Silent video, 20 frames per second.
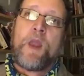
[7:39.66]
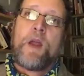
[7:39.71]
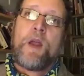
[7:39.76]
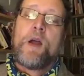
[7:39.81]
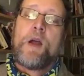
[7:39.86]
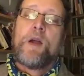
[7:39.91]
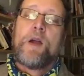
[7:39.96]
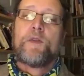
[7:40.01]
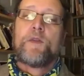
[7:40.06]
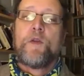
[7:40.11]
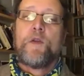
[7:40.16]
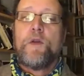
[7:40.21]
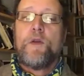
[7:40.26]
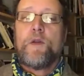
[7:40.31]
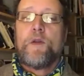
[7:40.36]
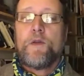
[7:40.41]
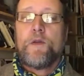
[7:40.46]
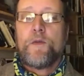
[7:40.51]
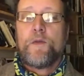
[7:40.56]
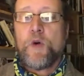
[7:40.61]
So that
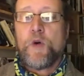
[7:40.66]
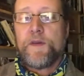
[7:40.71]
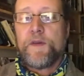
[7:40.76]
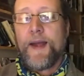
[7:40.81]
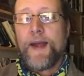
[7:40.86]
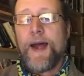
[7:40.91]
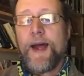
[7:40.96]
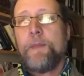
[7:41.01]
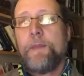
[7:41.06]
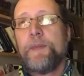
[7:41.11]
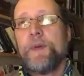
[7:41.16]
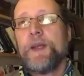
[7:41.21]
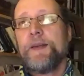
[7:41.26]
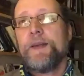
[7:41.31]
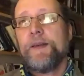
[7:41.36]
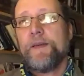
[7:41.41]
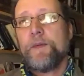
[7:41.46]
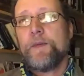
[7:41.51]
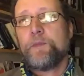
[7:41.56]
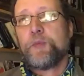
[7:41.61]
what's happening is
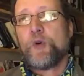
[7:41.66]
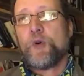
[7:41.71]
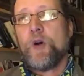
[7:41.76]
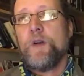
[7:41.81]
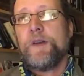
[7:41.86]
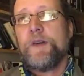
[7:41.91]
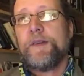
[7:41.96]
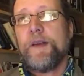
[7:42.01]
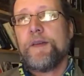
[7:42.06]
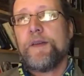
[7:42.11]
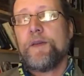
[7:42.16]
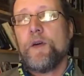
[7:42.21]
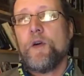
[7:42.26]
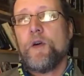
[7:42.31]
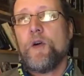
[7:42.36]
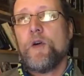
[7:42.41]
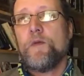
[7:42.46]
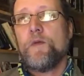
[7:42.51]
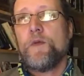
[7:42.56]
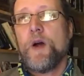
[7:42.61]
there's a process
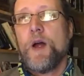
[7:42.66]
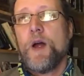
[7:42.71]
of